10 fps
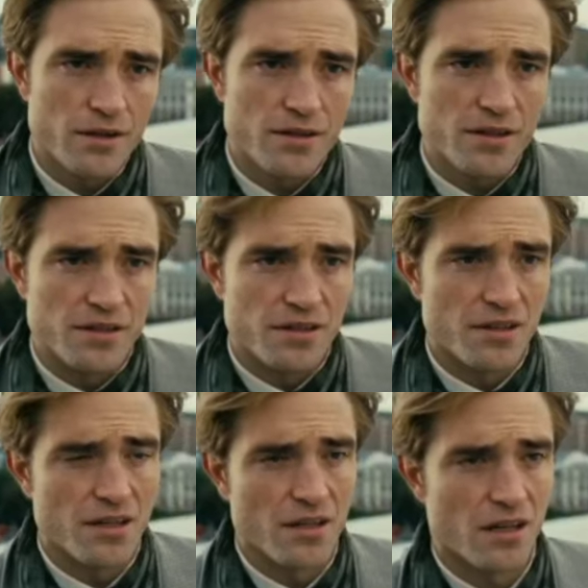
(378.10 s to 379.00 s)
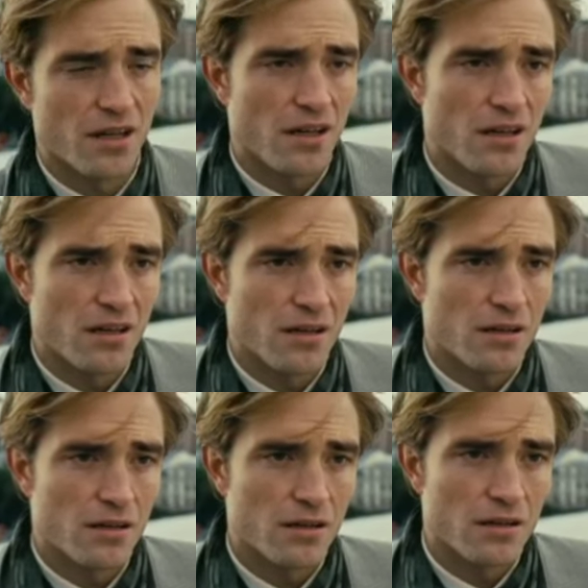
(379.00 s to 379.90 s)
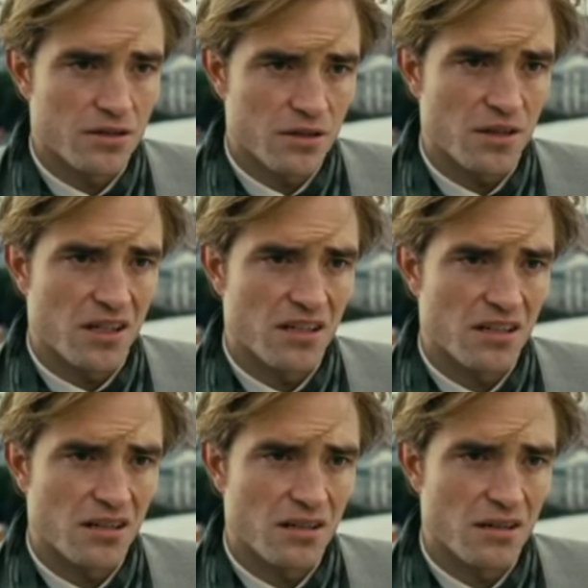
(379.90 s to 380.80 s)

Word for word: a ways away. Jesus, it's nuclear.